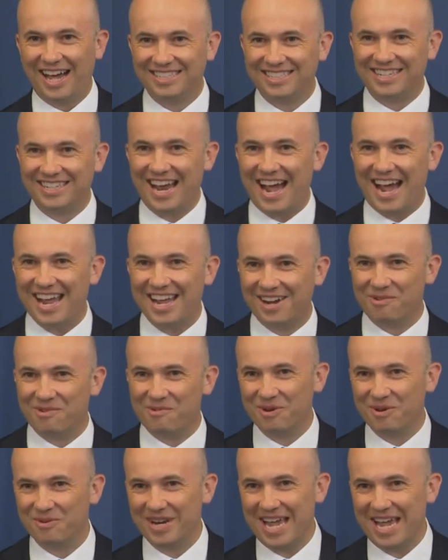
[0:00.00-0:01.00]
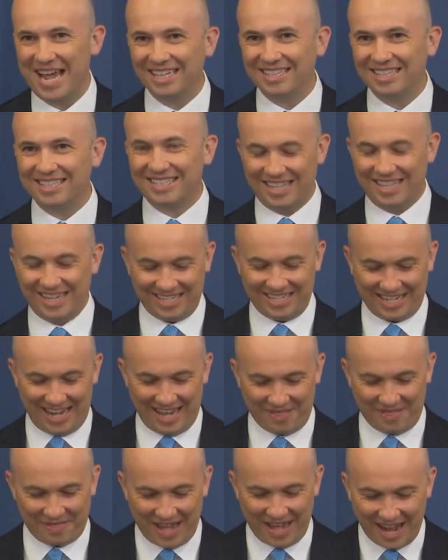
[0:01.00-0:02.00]
Today I want to announce that
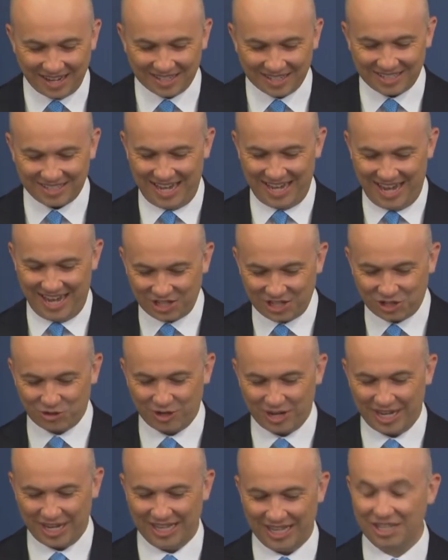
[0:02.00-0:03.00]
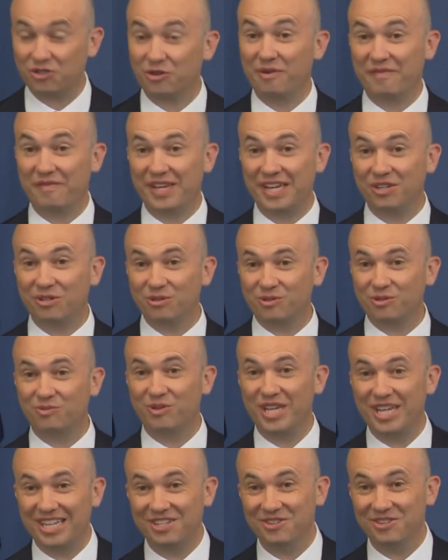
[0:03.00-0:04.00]
1,000 extra electric vehicles
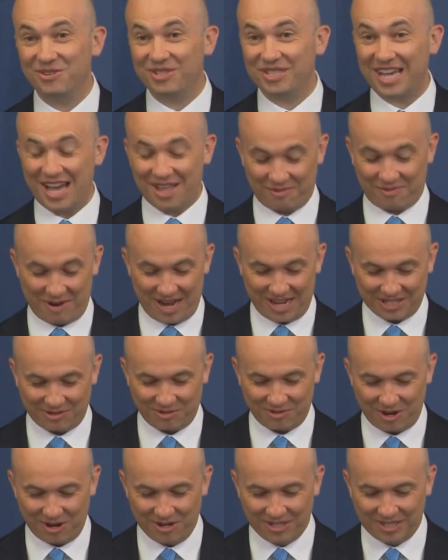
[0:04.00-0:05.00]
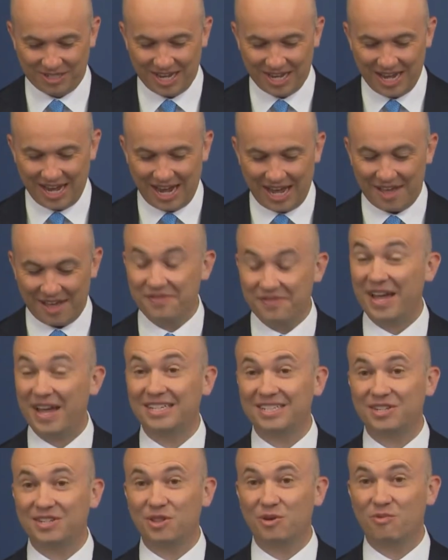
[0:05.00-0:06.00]
will hit New South Wales roads
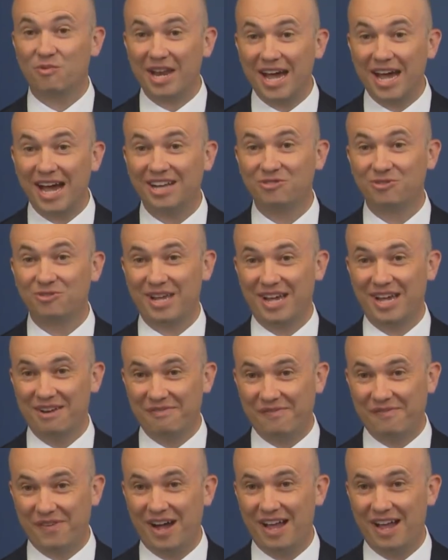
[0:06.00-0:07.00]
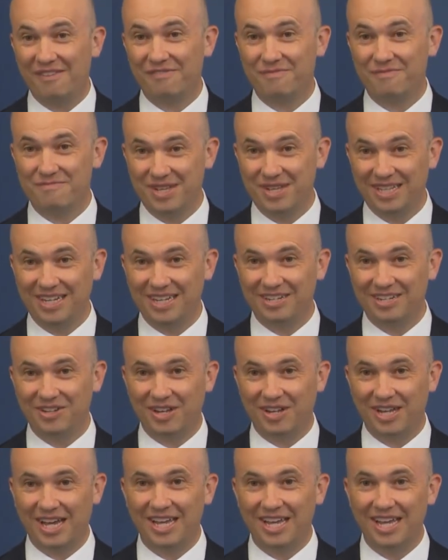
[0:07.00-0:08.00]
thanks to the $105
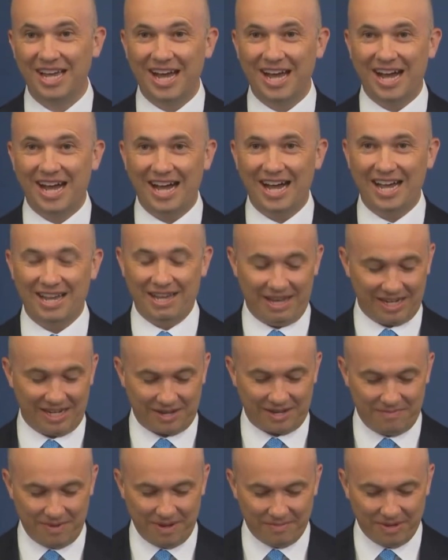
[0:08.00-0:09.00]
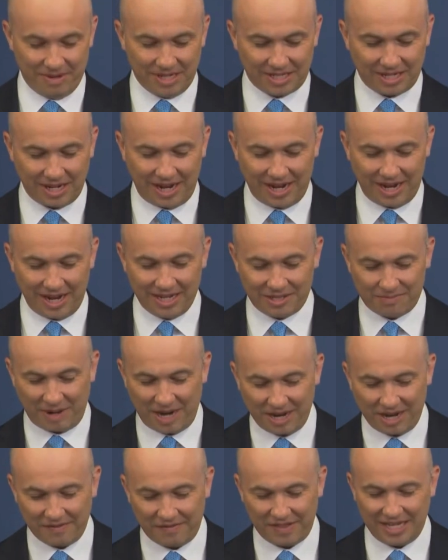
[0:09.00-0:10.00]
million commitment as
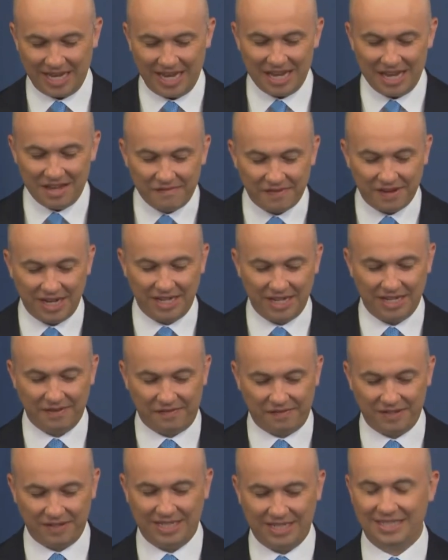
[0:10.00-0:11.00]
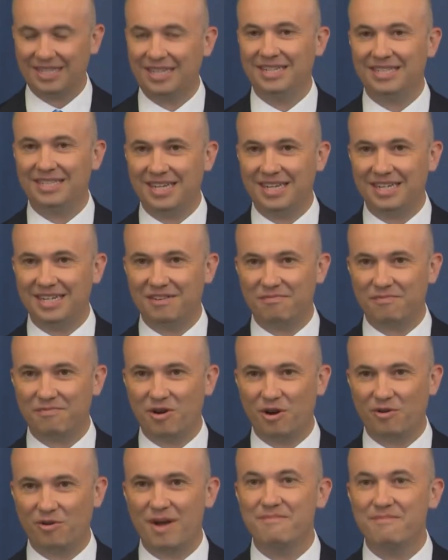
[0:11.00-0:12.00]
part of the EV Fleets Incentive
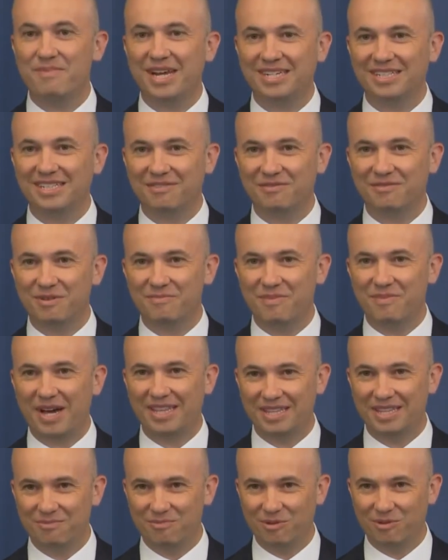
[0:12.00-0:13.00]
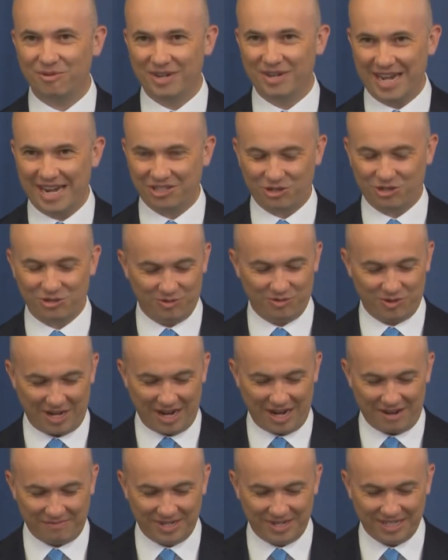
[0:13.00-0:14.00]
Program being delivered by the Liberal National
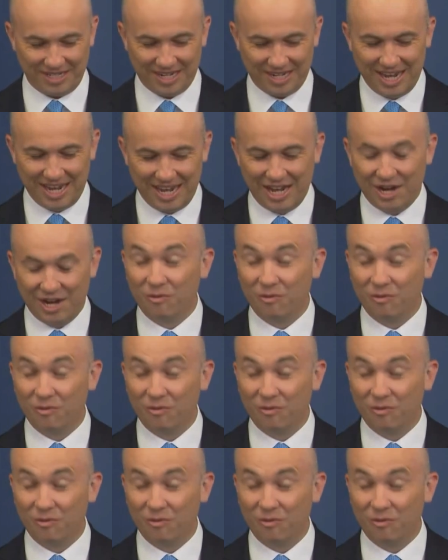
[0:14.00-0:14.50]
Government.